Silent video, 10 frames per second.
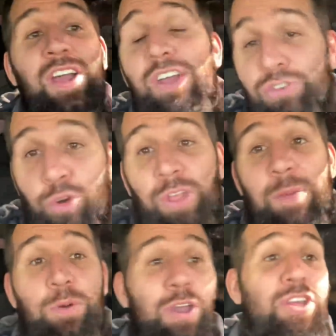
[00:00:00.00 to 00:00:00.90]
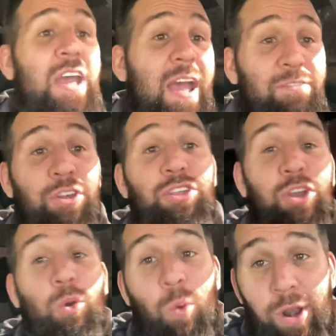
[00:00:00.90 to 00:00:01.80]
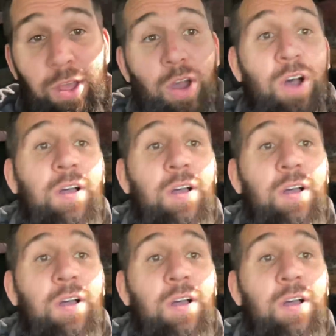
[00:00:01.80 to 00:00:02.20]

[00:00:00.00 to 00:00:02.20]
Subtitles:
Truly appreciate every single one of y'all.